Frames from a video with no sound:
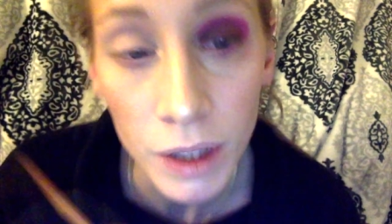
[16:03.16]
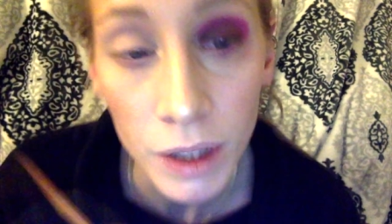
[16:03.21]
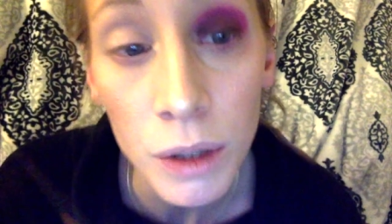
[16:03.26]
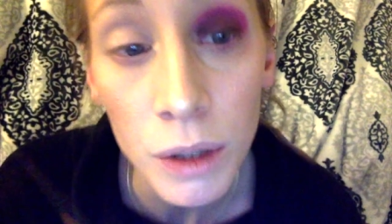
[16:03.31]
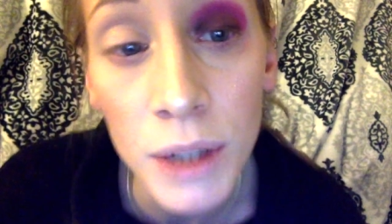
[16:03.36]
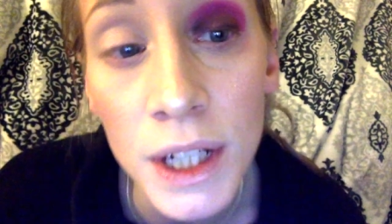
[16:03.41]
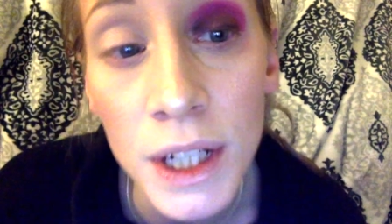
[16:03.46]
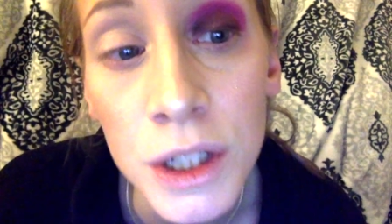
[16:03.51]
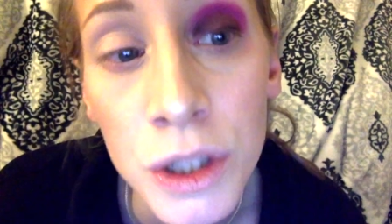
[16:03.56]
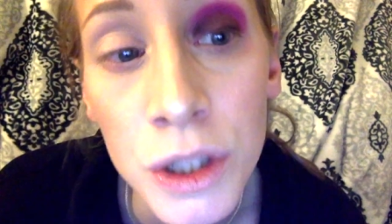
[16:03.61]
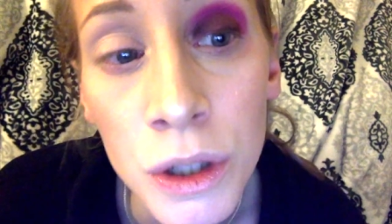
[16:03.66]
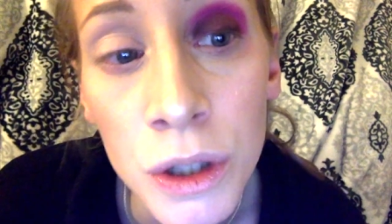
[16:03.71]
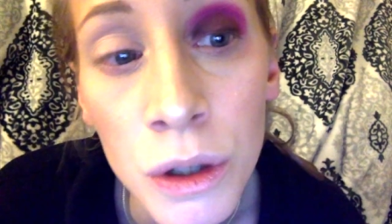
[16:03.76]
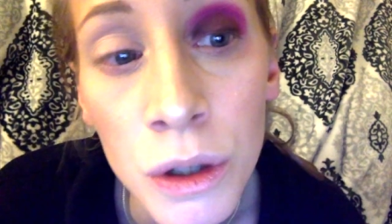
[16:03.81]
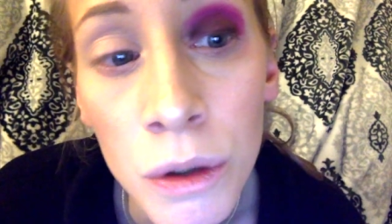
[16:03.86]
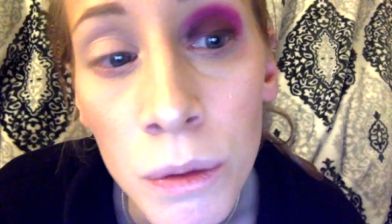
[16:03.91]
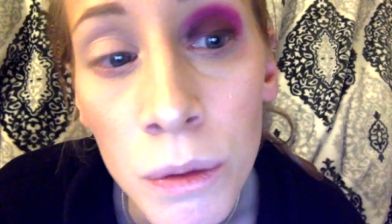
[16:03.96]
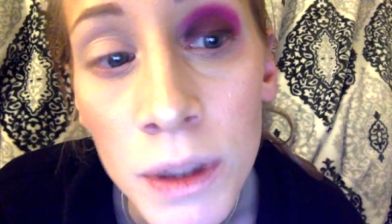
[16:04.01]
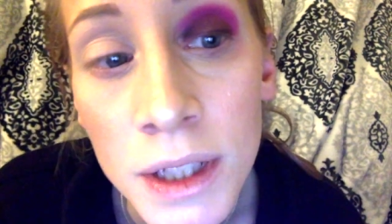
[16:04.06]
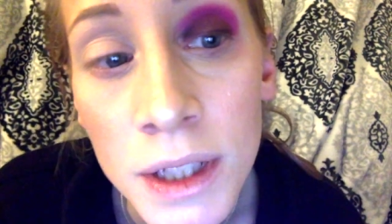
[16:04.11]
Okay,
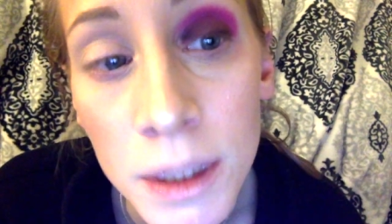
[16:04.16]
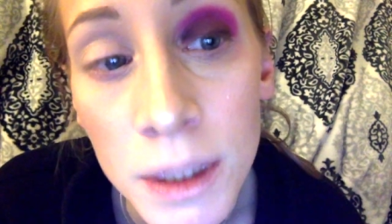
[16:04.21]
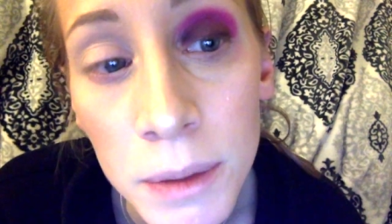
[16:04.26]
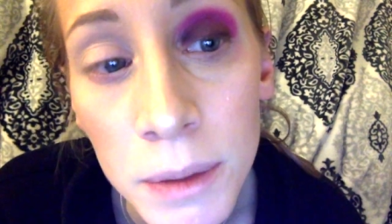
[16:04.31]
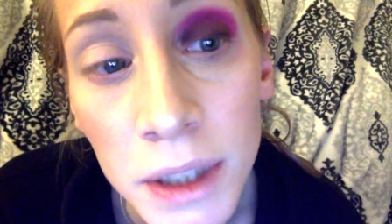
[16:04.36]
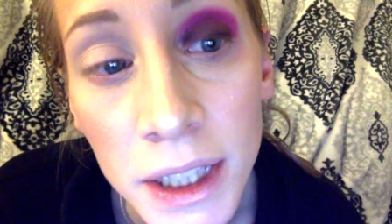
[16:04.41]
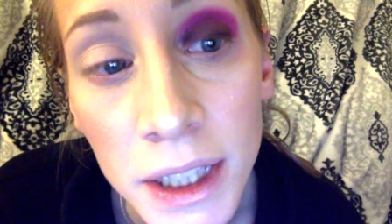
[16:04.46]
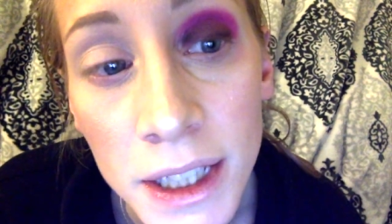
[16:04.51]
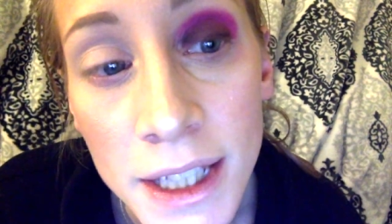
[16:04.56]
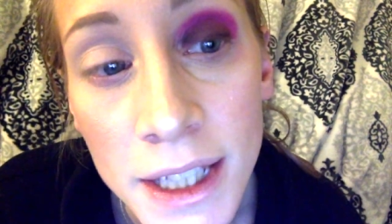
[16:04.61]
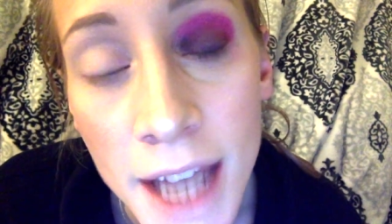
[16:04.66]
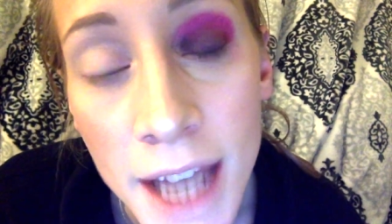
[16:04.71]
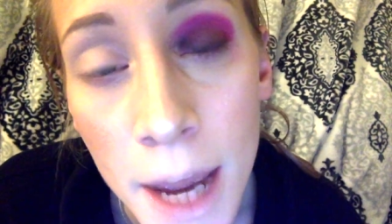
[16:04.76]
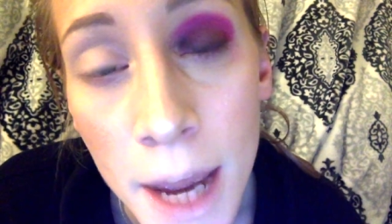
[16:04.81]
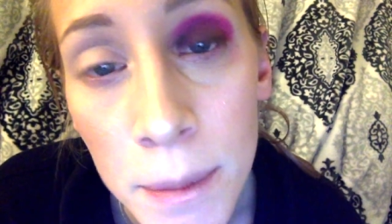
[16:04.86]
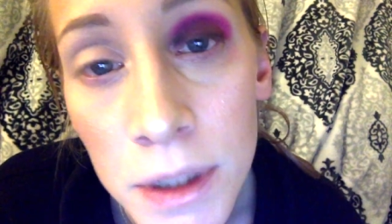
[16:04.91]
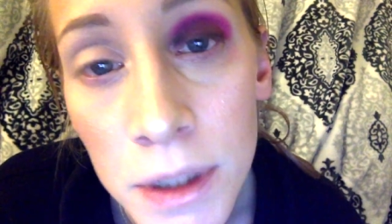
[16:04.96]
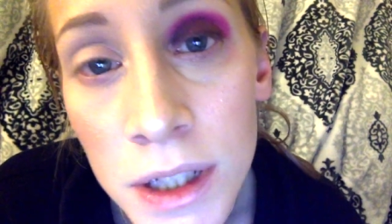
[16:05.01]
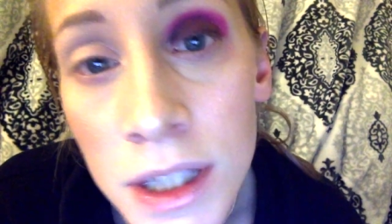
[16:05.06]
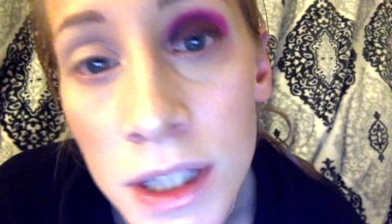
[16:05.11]
so when something like this
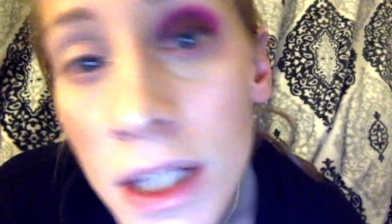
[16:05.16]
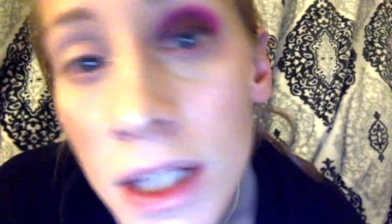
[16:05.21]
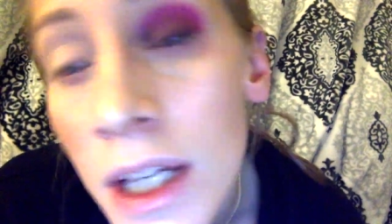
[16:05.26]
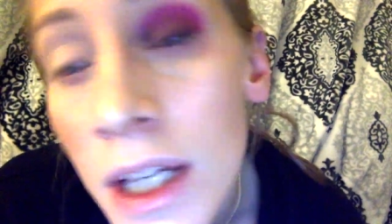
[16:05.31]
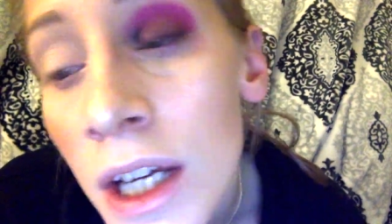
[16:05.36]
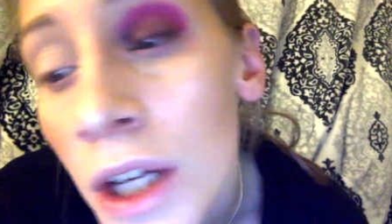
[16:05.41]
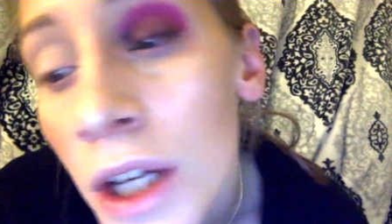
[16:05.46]
happens,